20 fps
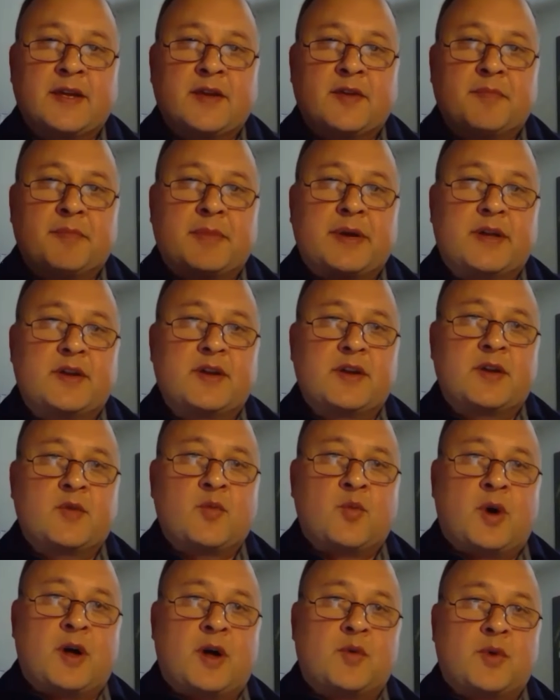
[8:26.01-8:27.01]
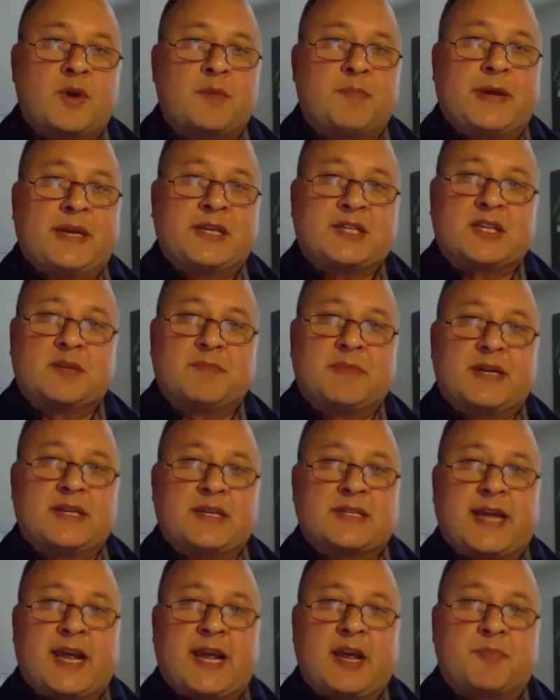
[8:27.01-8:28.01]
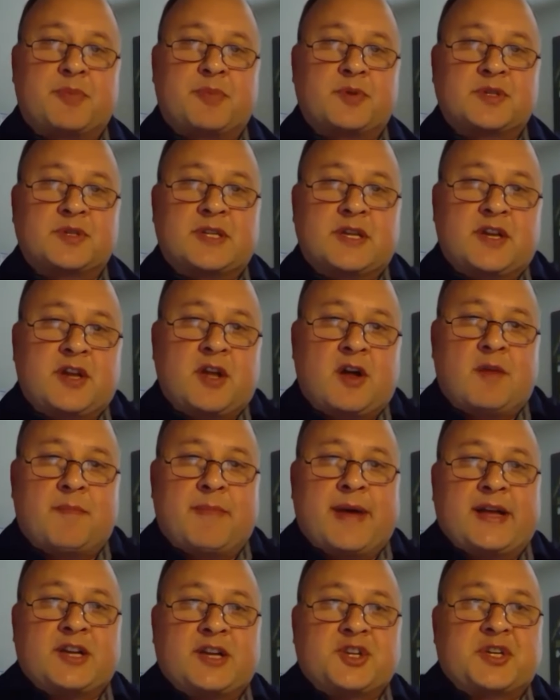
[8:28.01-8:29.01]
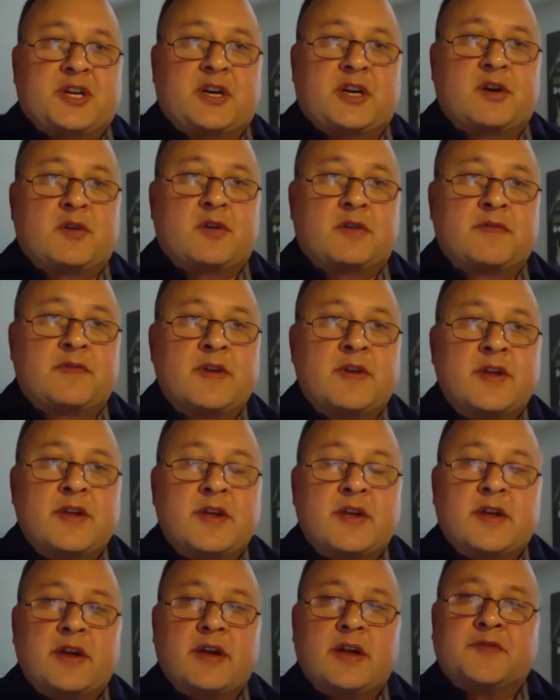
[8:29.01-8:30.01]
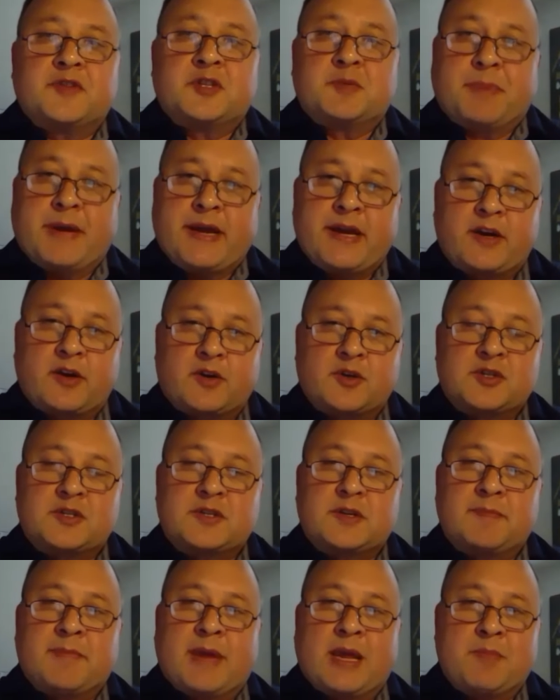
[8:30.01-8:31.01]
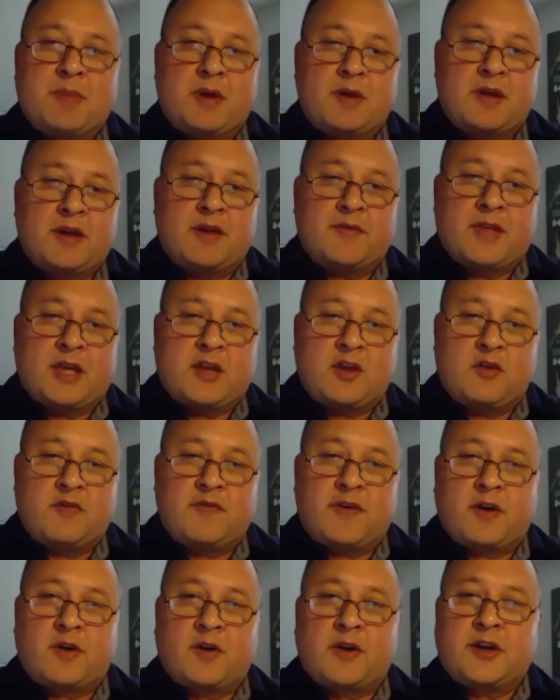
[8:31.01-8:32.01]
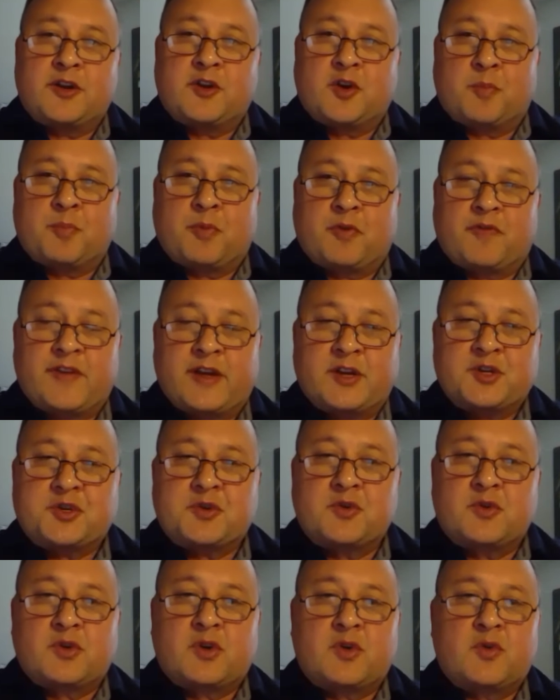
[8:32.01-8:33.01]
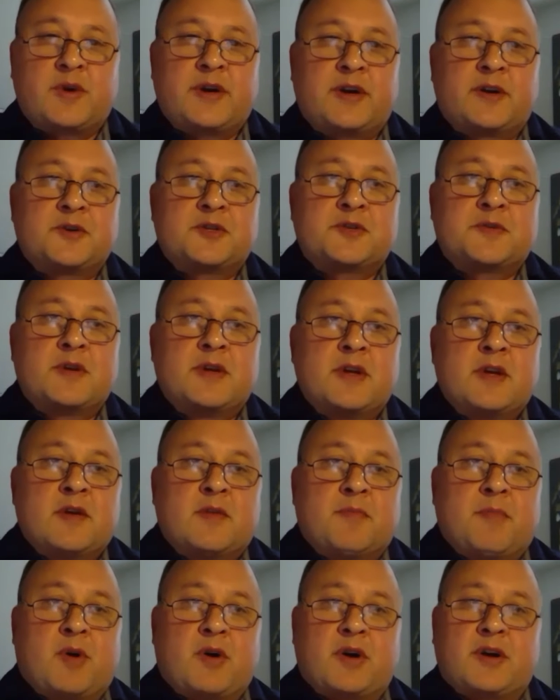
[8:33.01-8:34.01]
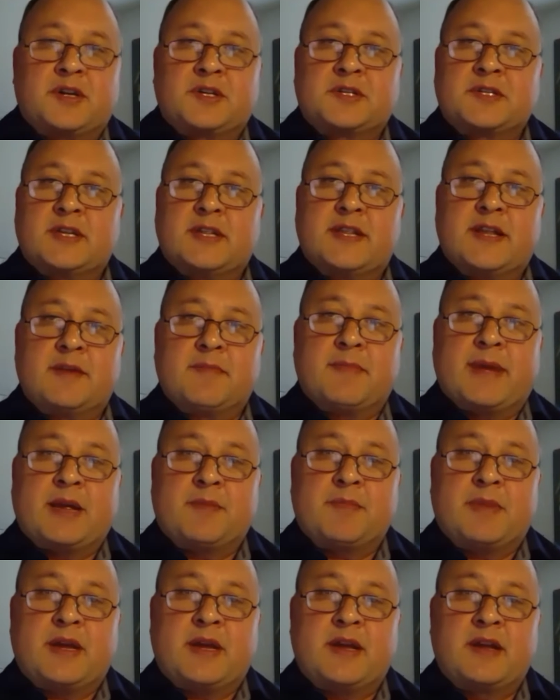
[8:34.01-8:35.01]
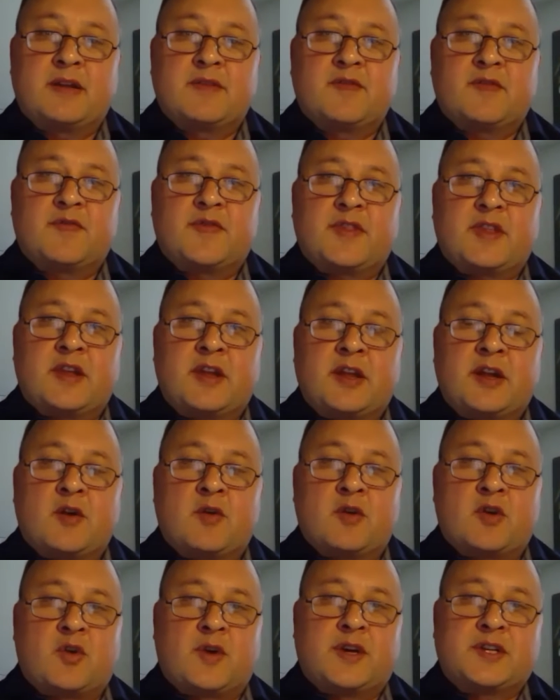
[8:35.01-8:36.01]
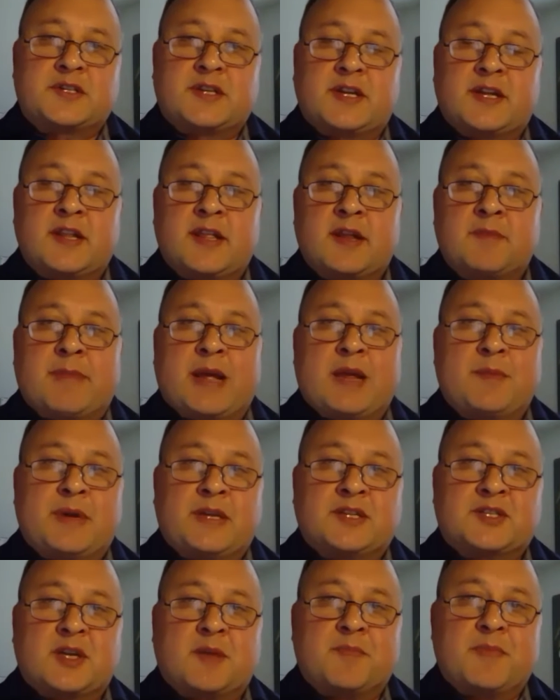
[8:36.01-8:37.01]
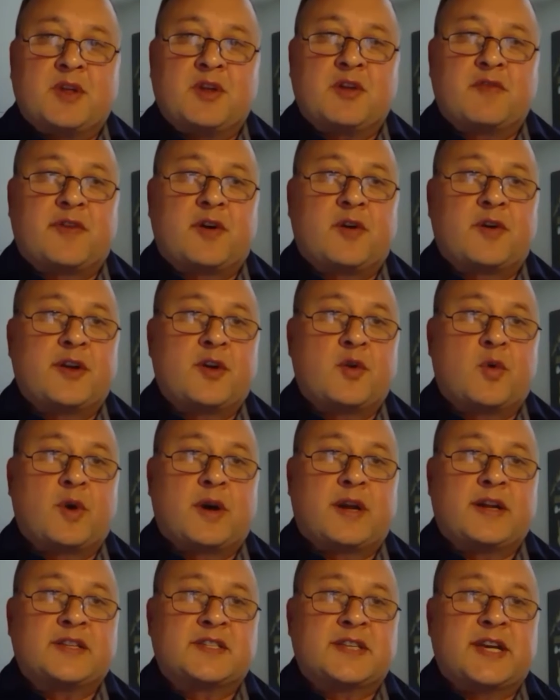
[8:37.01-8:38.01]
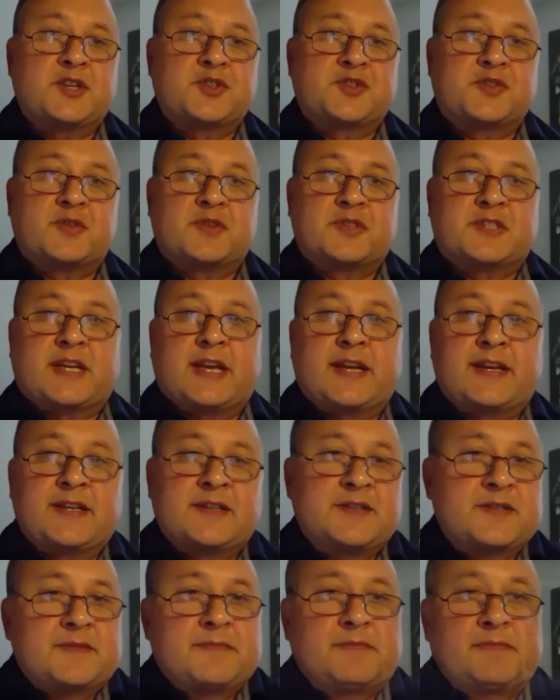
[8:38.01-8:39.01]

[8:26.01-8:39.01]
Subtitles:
But what would be some examples that y'all might share of speakers maybe that you've heard in your professional careers, Marcus, and then maybe, Karissa, and then maybe some that you've heard in organizational settings?